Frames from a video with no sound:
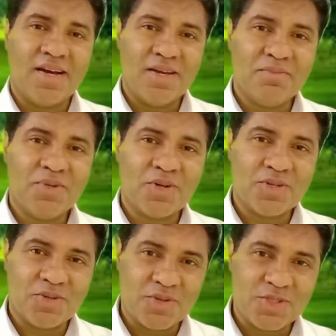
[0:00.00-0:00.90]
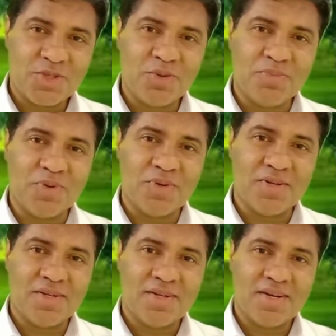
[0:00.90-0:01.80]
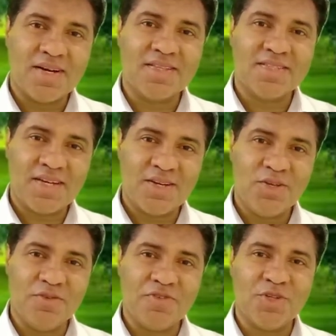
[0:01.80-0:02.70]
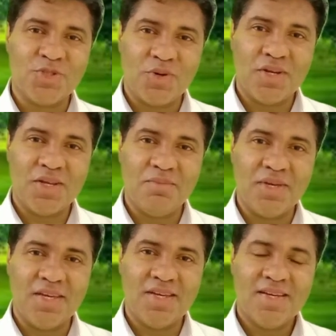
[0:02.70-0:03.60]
I am Dr. Roger Gopaul, and thank you for joining me